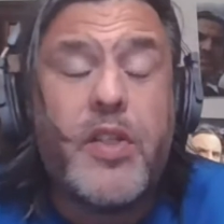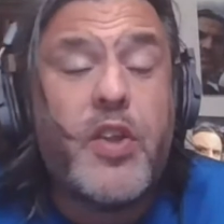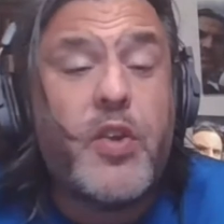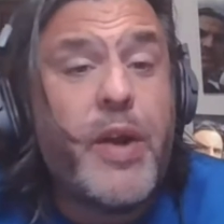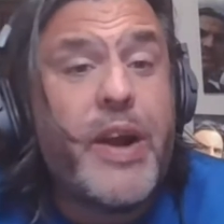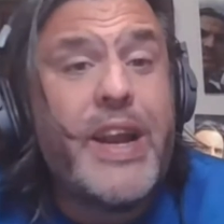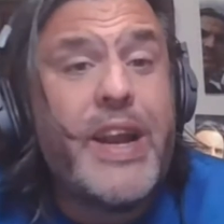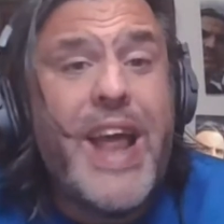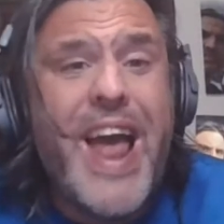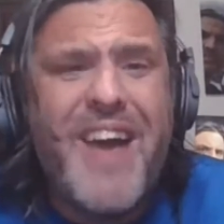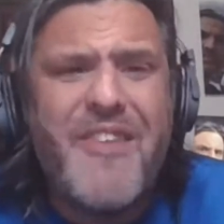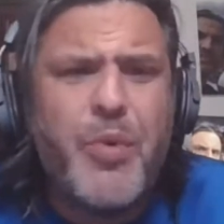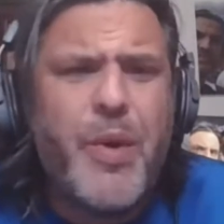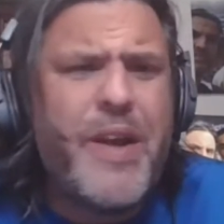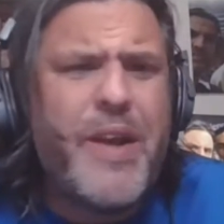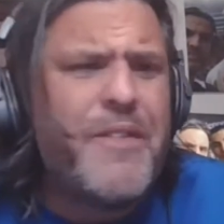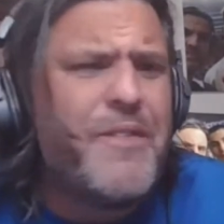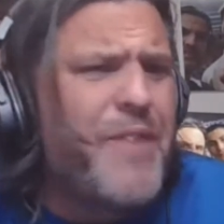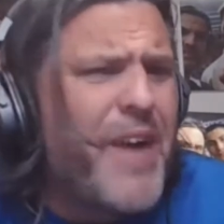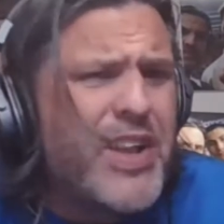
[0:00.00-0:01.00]
the great
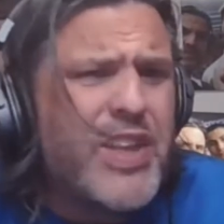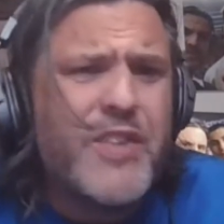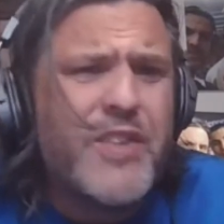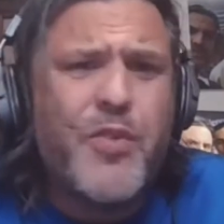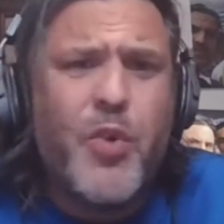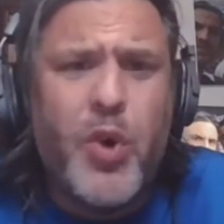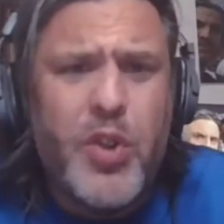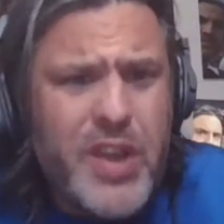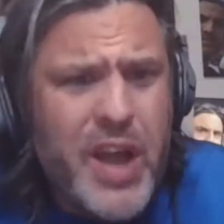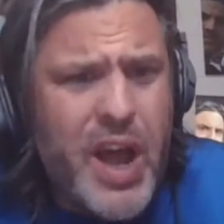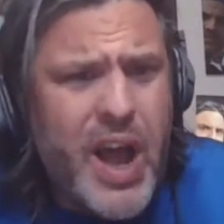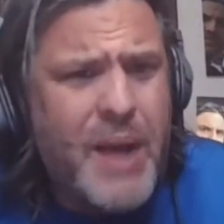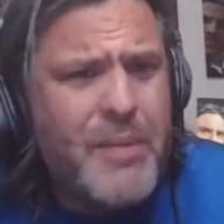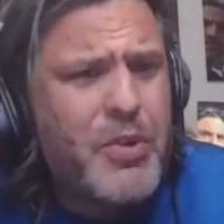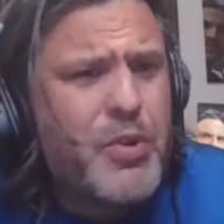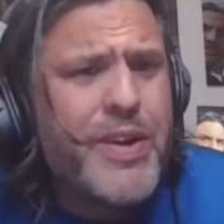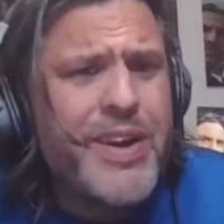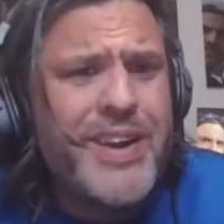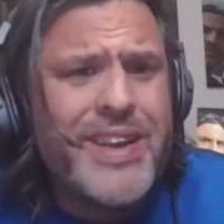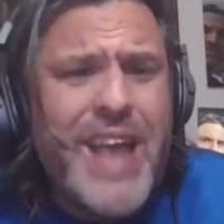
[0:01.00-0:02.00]
heavyweight fights of all time. The
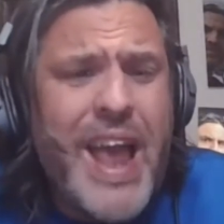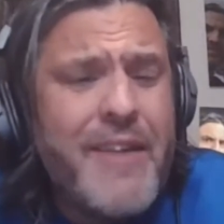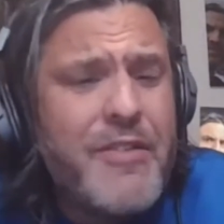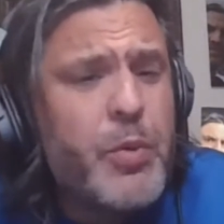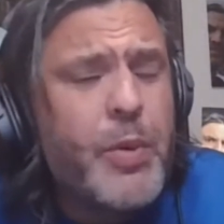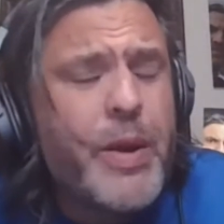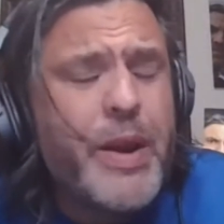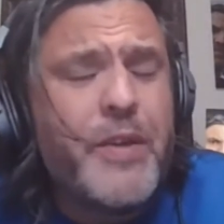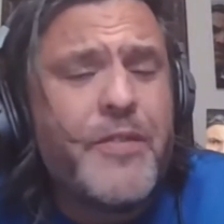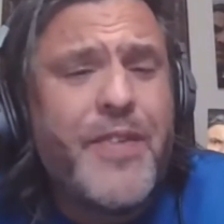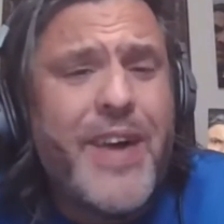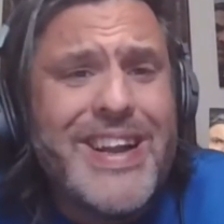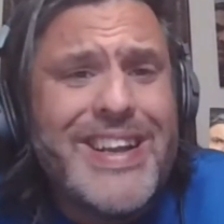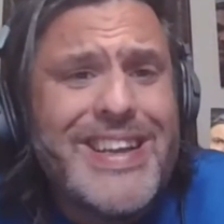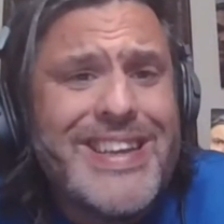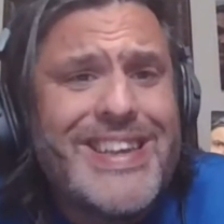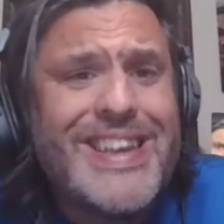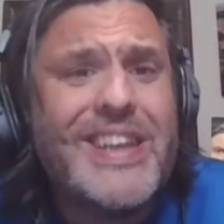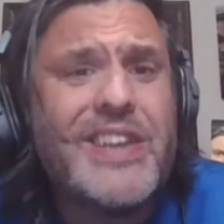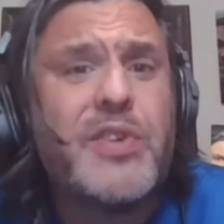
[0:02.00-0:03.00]
greatest heavyweight fight
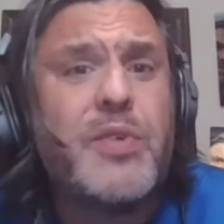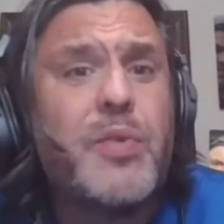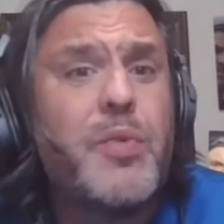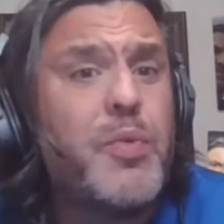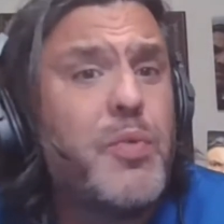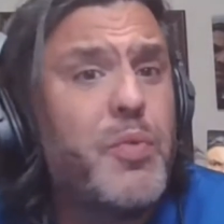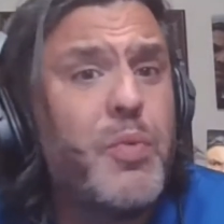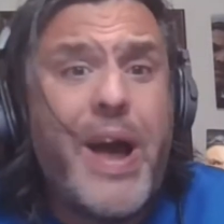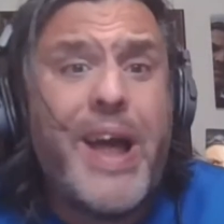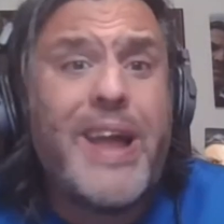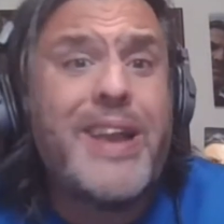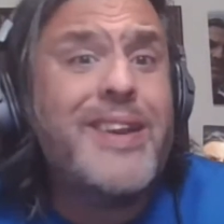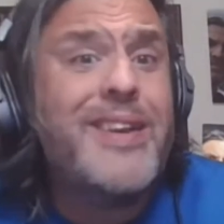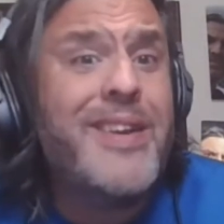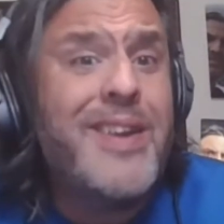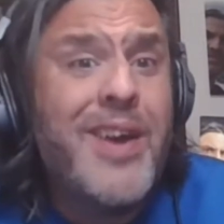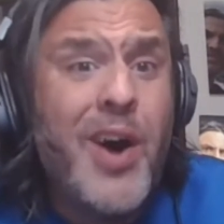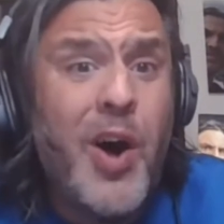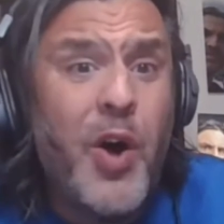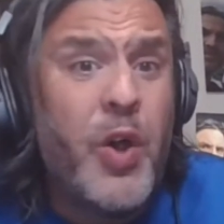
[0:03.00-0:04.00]
since when?
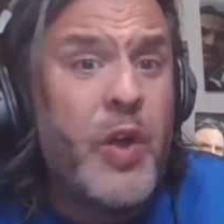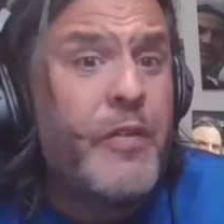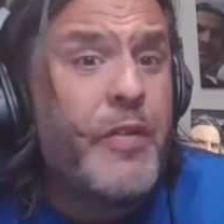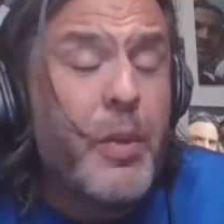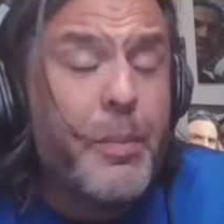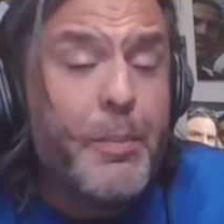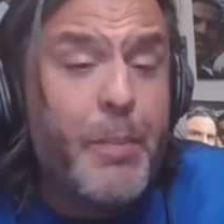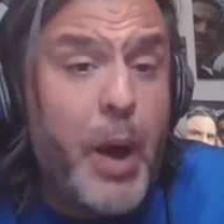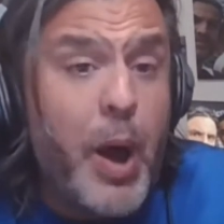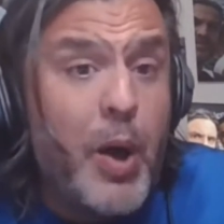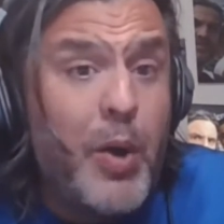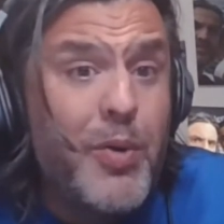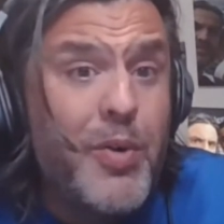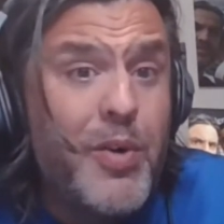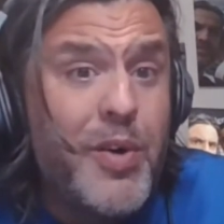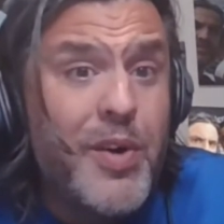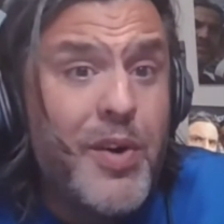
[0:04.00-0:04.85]
Holyfield Bowe?